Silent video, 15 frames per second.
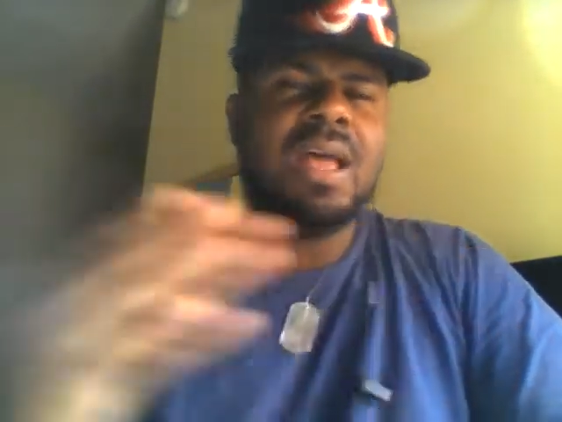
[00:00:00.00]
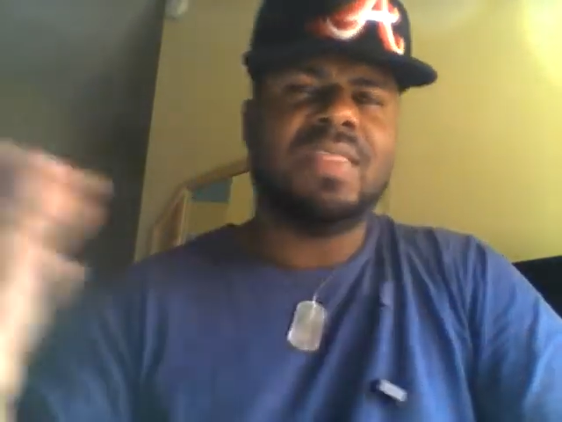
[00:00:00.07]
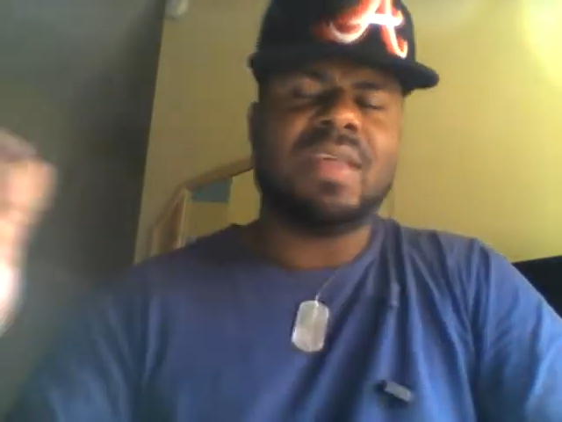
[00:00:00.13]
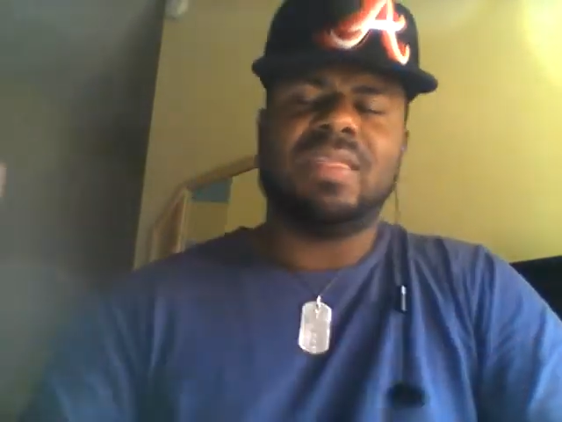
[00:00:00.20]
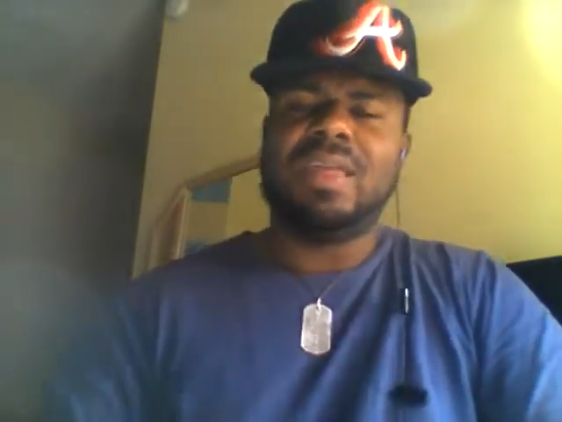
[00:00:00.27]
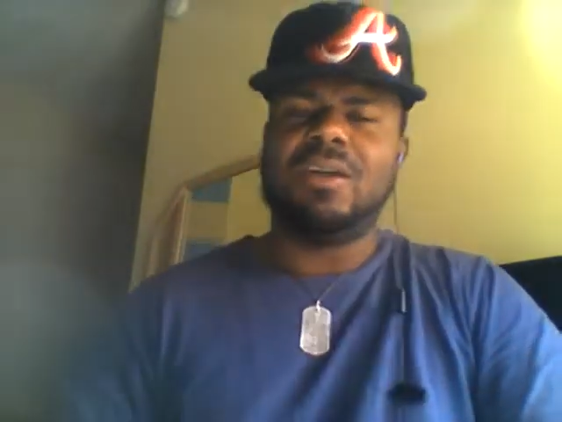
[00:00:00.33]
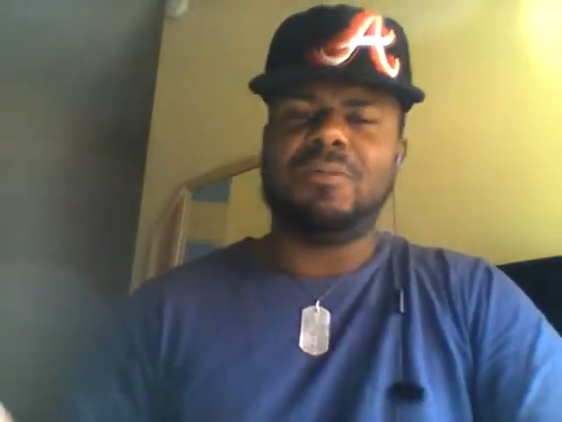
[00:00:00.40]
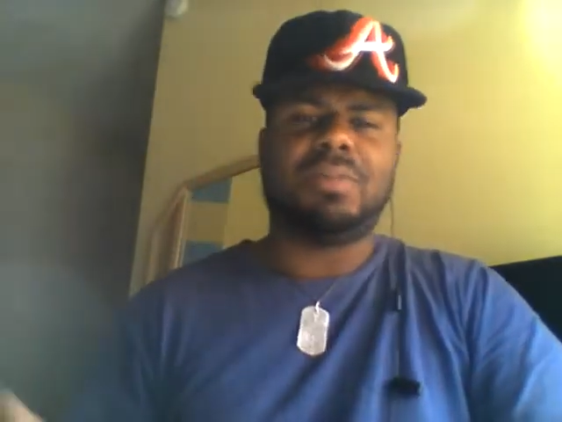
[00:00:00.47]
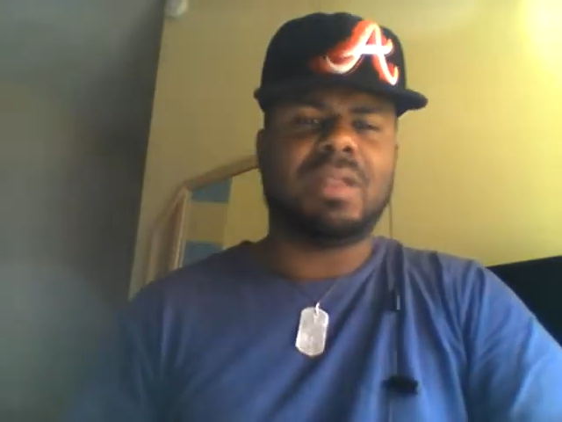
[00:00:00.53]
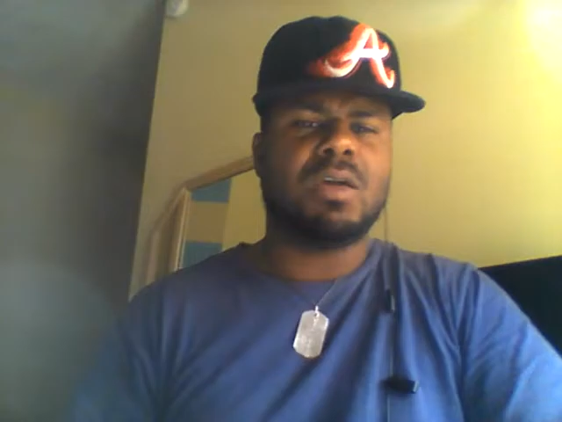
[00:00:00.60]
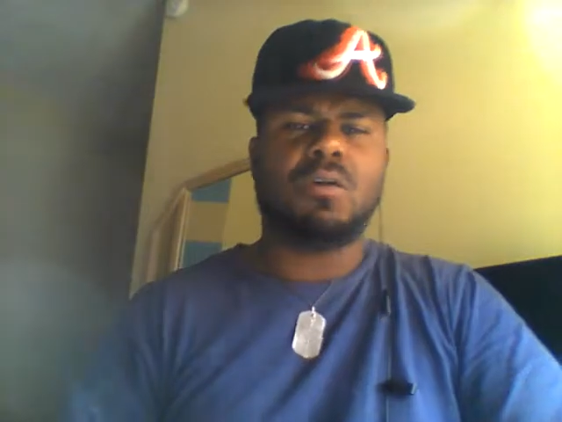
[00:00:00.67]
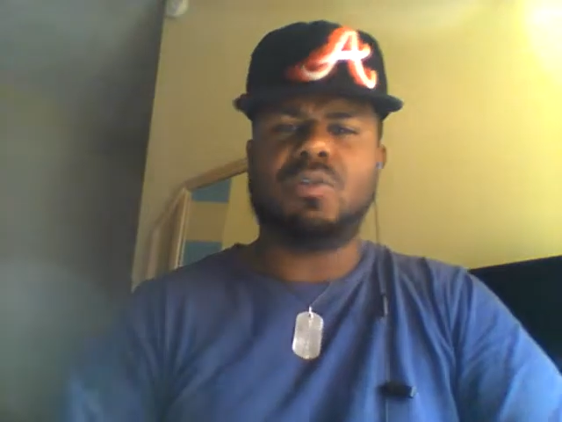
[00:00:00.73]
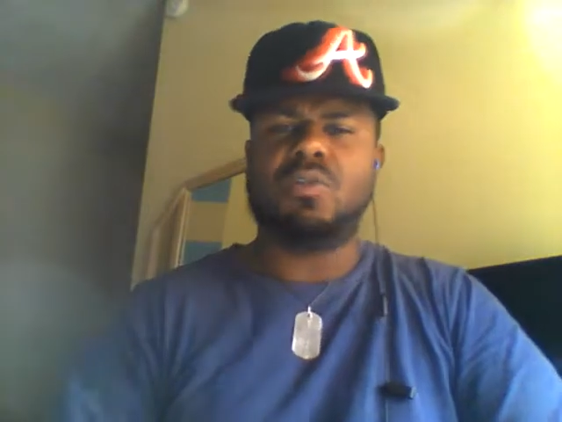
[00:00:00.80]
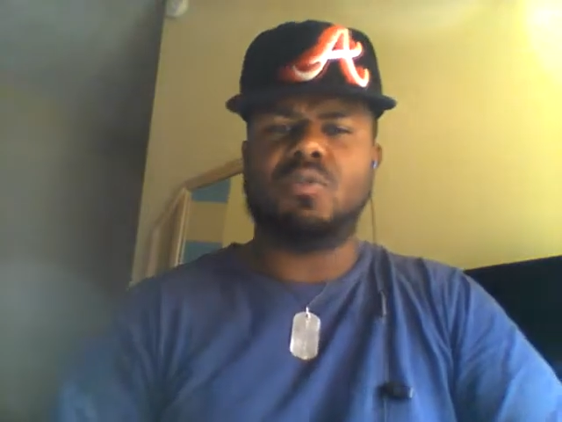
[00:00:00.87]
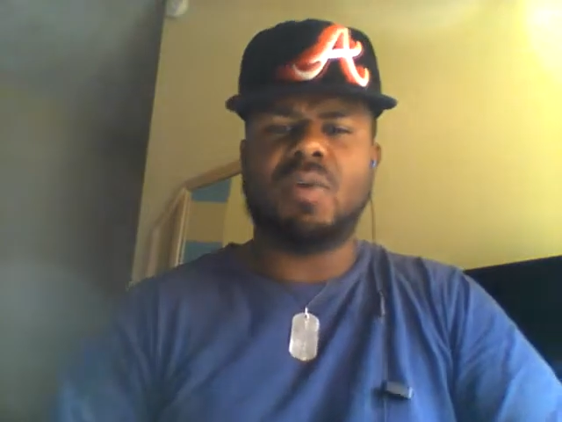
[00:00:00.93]
that they would play
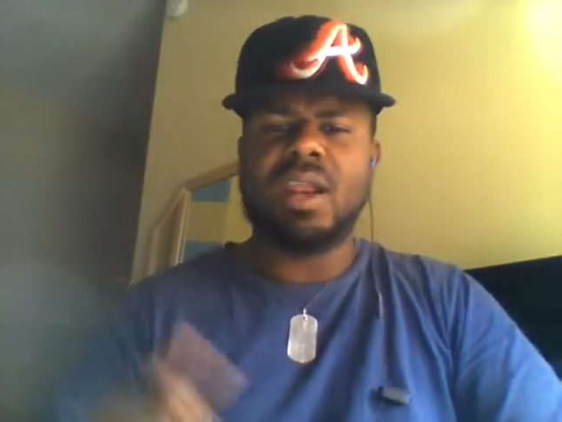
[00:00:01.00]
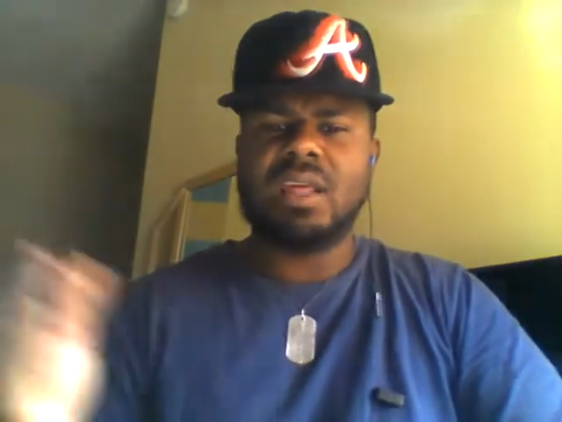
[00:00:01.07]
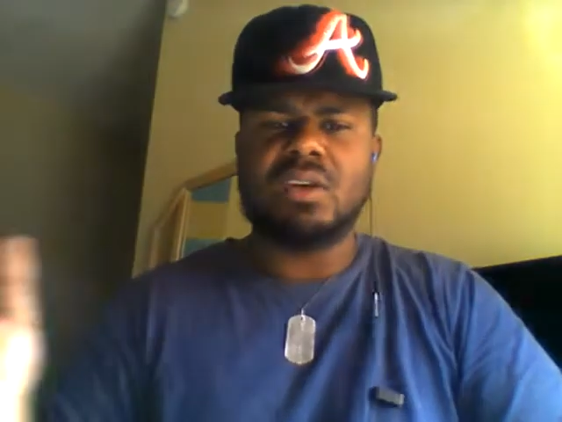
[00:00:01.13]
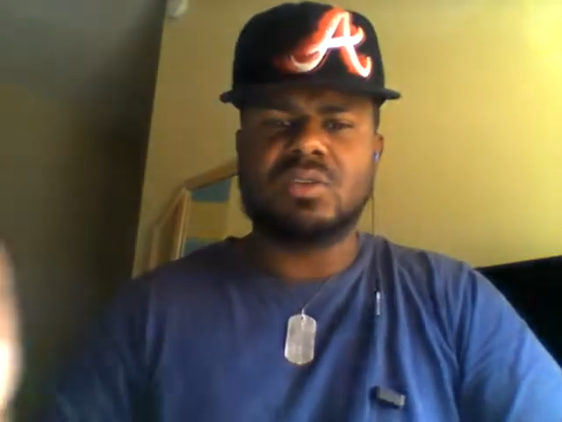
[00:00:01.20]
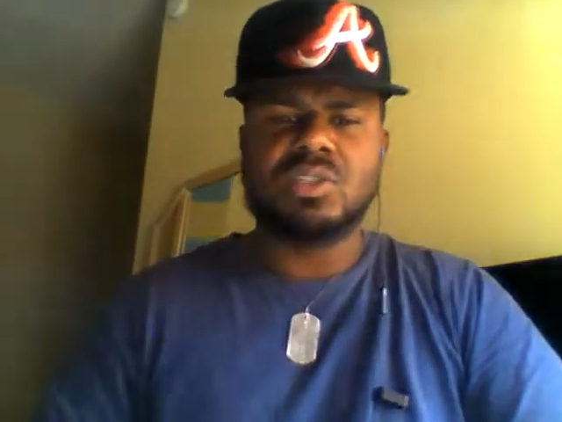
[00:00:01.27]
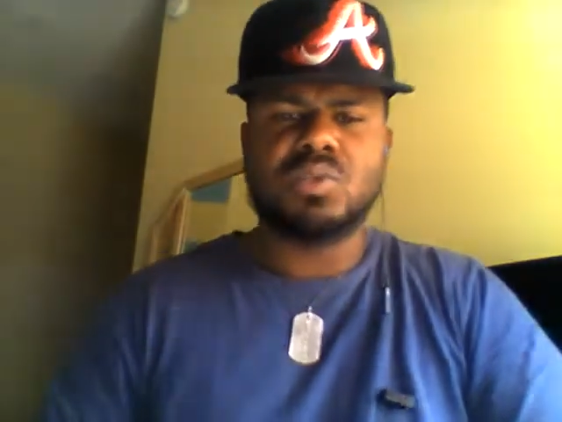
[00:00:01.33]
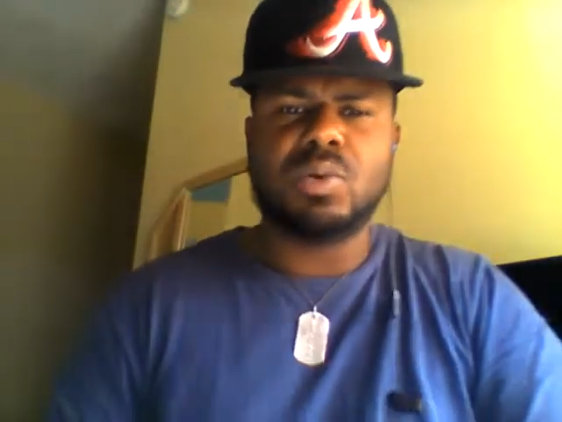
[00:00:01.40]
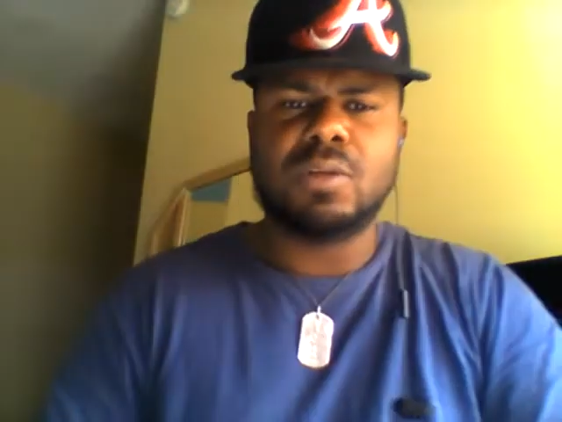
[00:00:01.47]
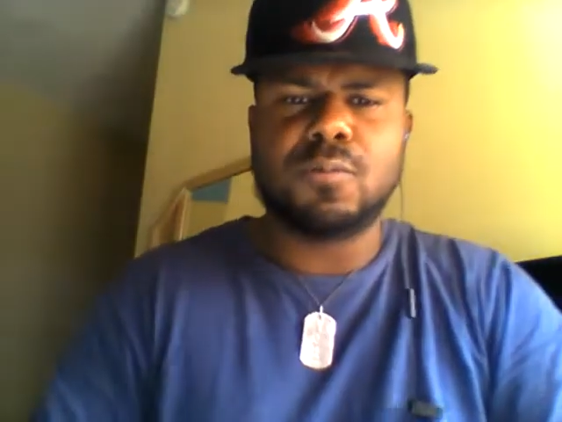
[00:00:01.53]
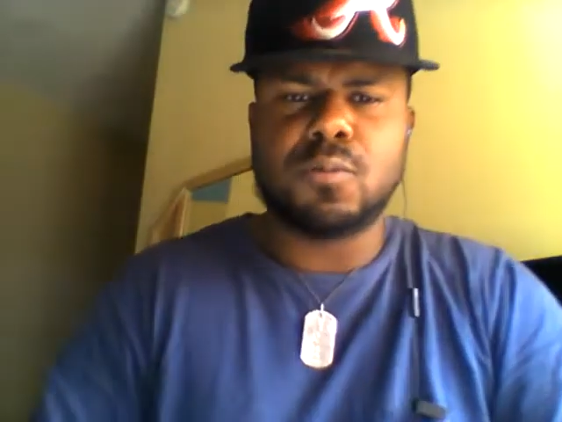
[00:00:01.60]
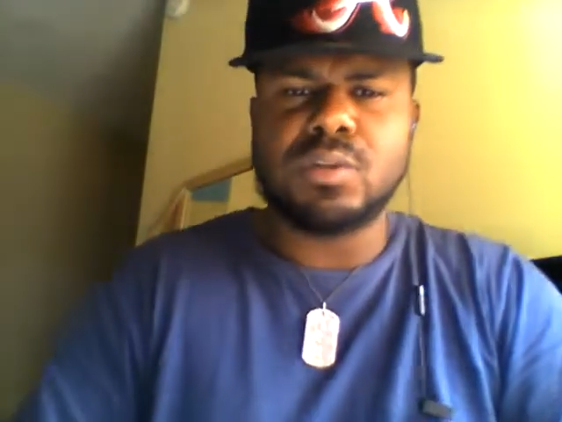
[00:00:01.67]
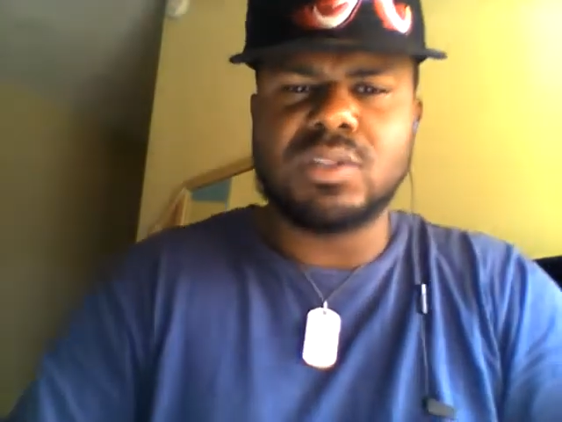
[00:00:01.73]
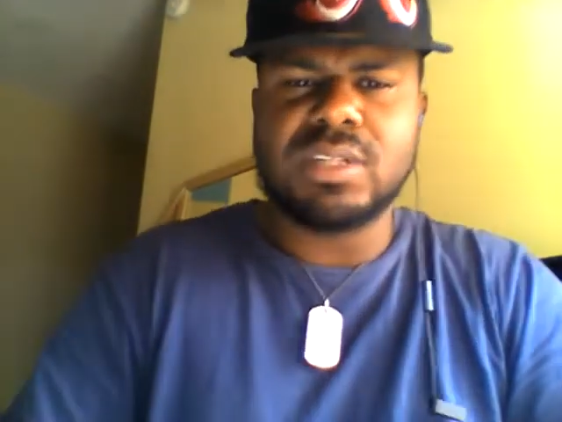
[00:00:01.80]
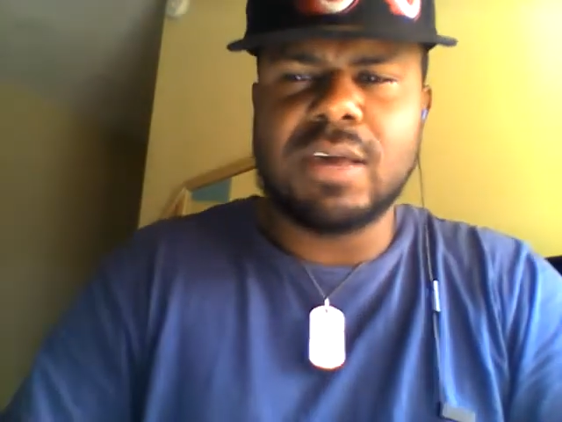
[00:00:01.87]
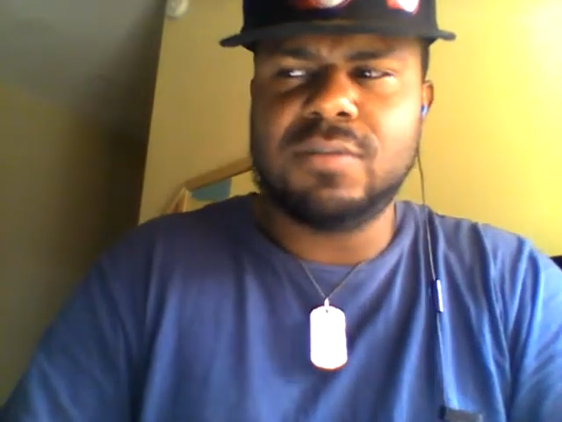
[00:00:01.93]
on the radio
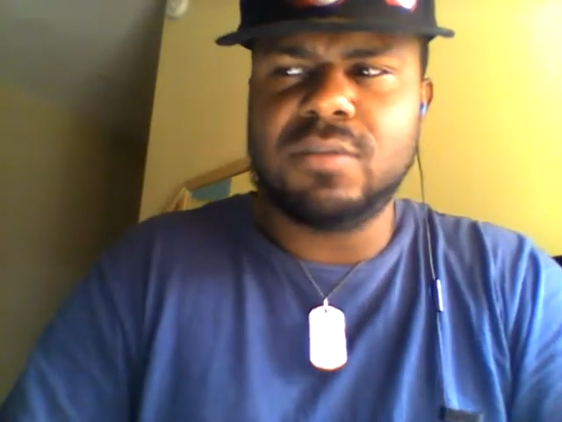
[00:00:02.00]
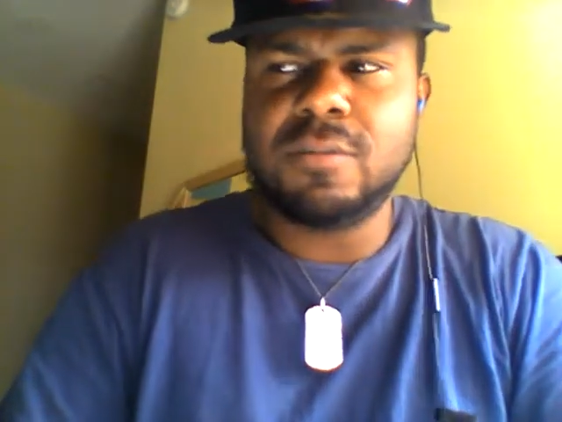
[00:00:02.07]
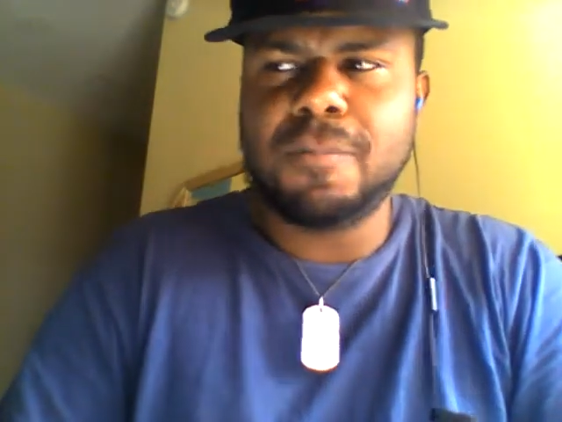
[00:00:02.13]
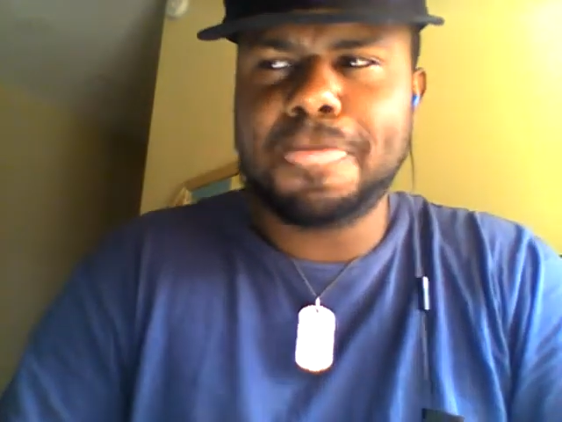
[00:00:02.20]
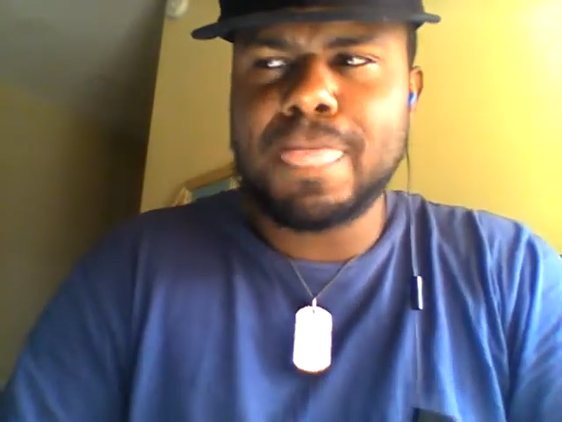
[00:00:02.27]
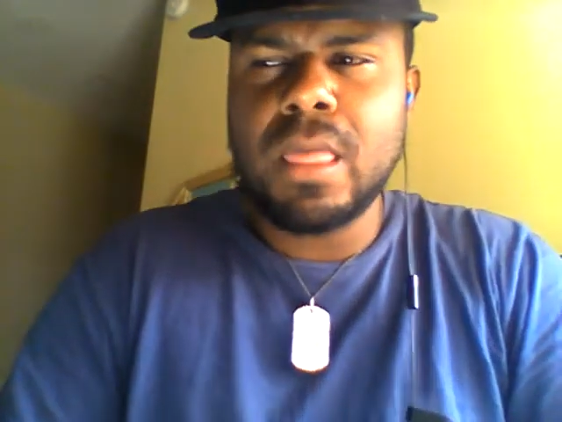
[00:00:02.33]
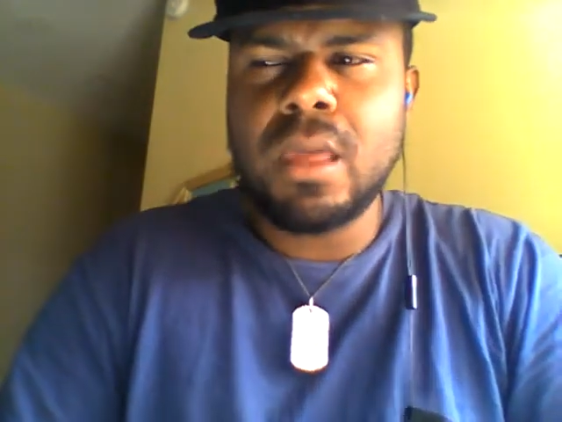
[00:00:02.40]
24/7, it